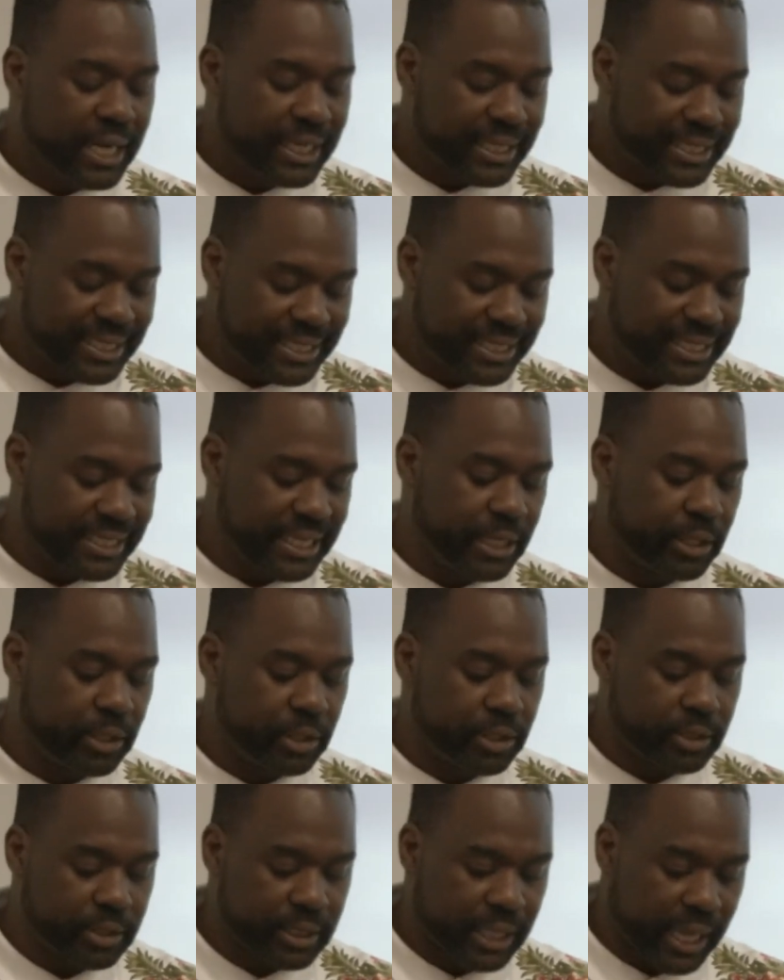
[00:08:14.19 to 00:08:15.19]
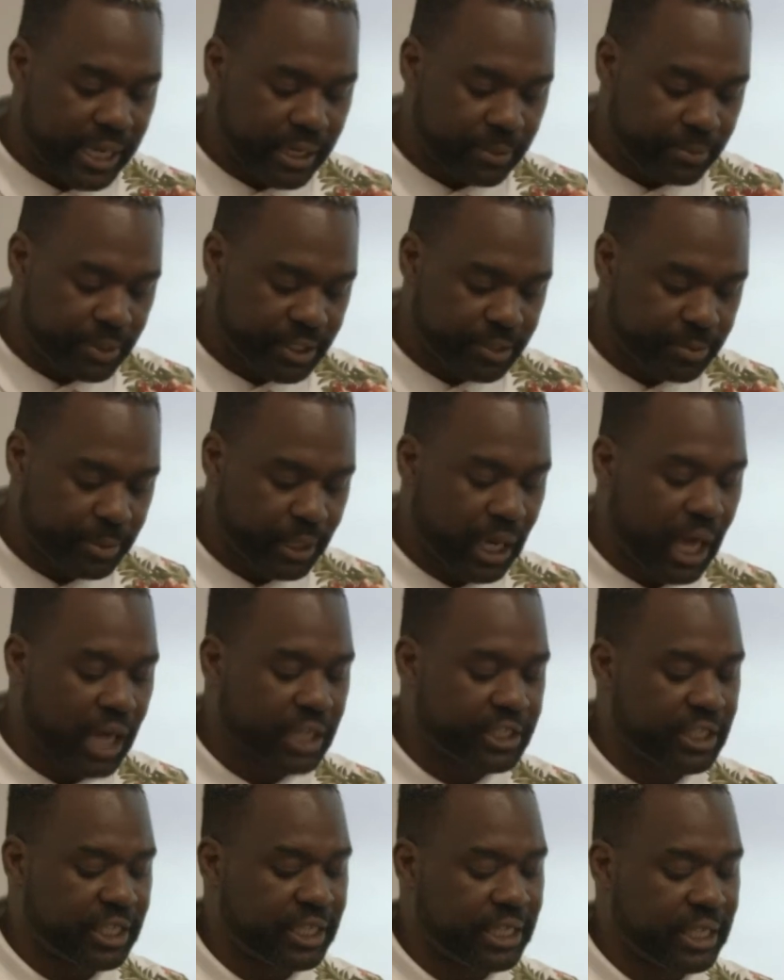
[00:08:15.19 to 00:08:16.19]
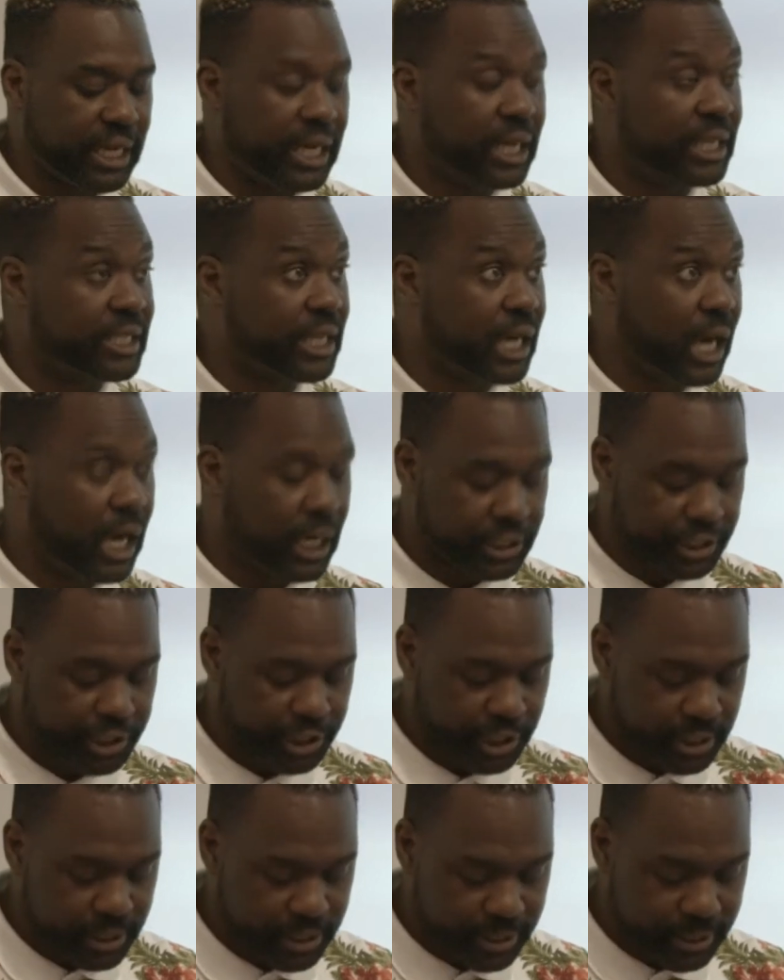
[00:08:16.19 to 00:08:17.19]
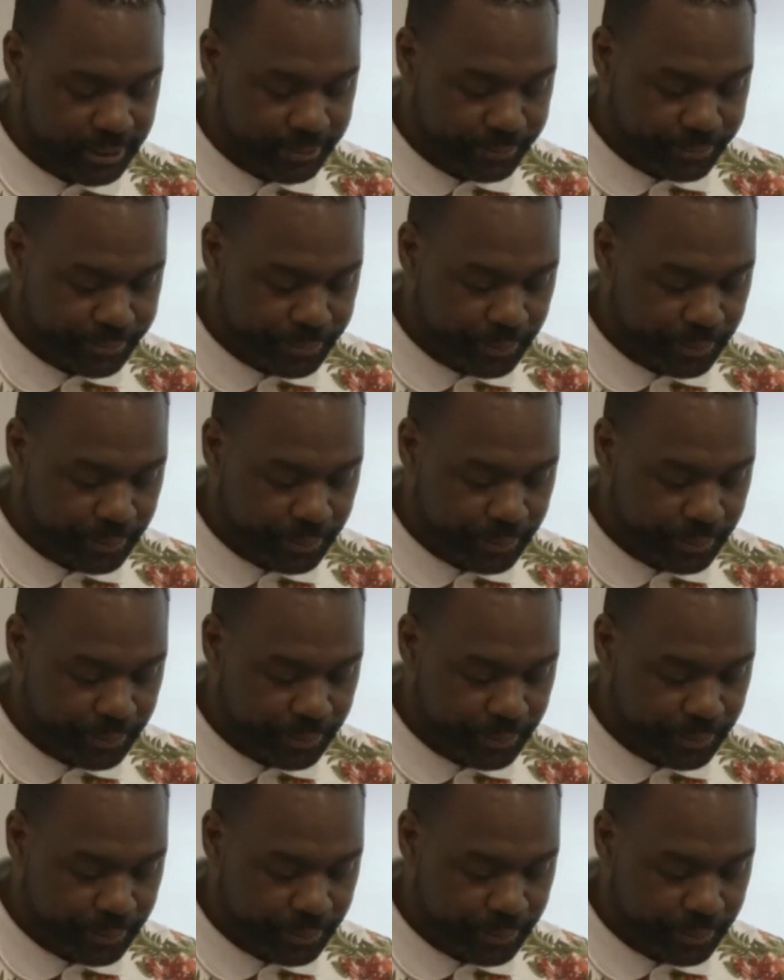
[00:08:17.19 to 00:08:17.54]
concealed, and epistemologically unconscious.